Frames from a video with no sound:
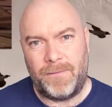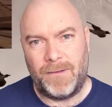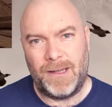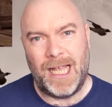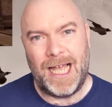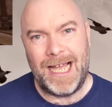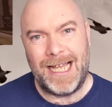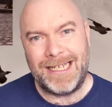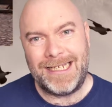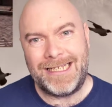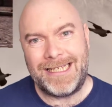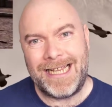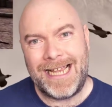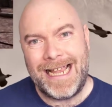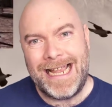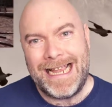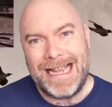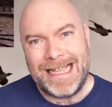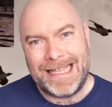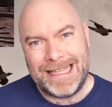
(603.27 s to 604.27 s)
land,
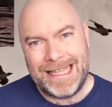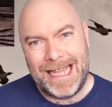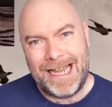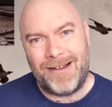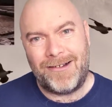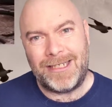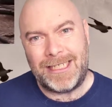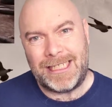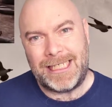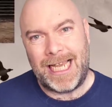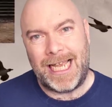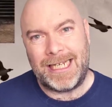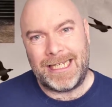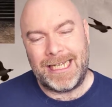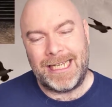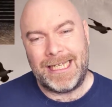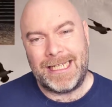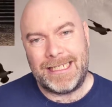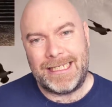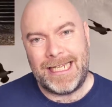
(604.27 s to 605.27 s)
they're
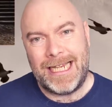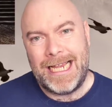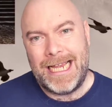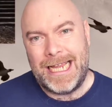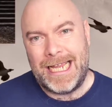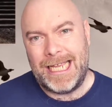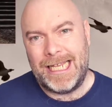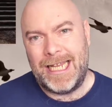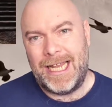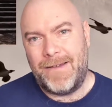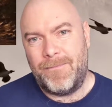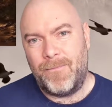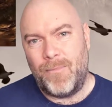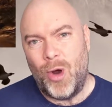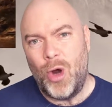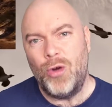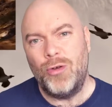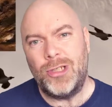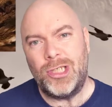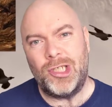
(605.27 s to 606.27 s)
setting it in a
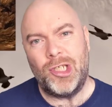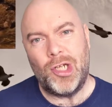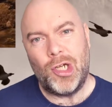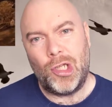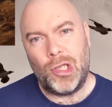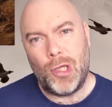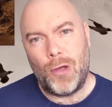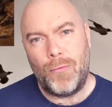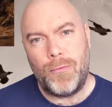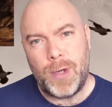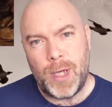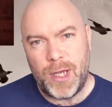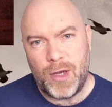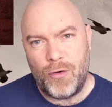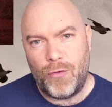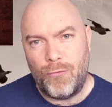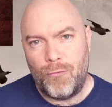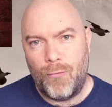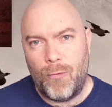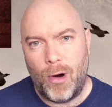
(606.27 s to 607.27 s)

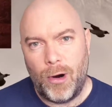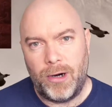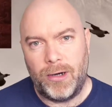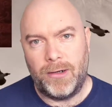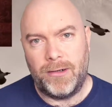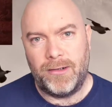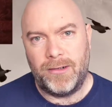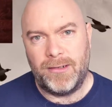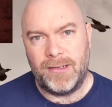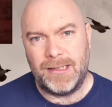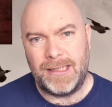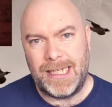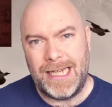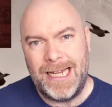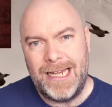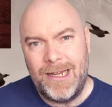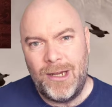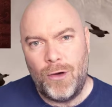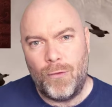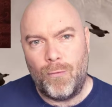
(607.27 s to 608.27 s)
post-colonial world
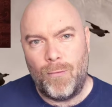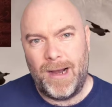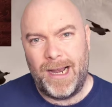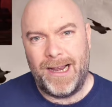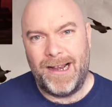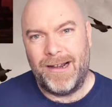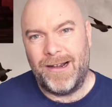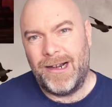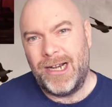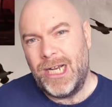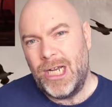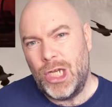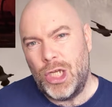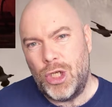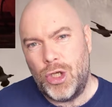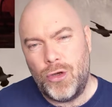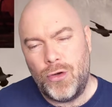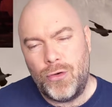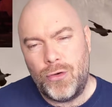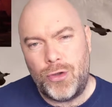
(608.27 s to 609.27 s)
where
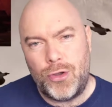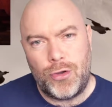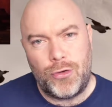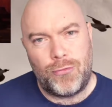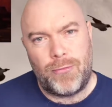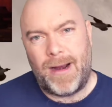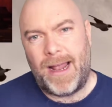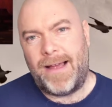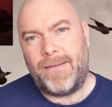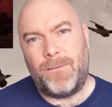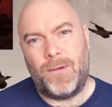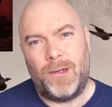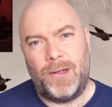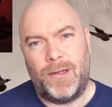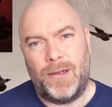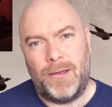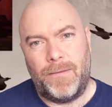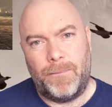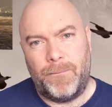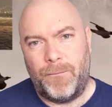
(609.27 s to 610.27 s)
you
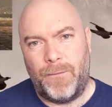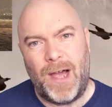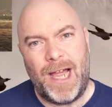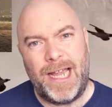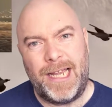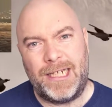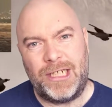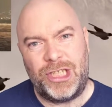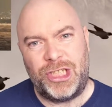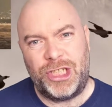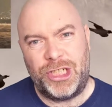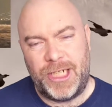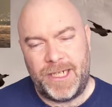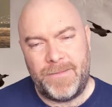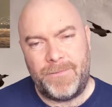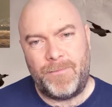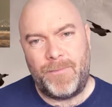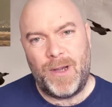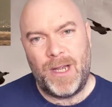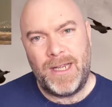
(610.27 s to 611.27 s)
travel via
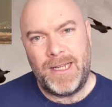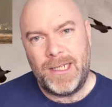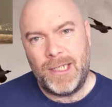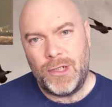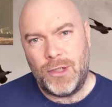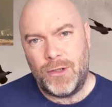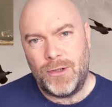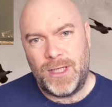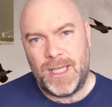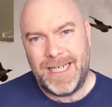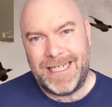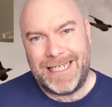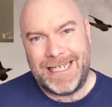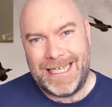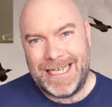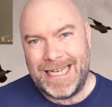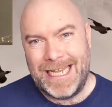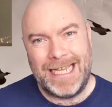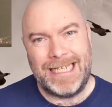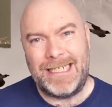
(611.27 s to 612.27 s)
ship to this
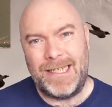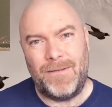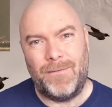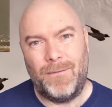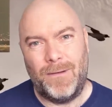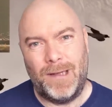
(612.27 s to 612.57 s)
native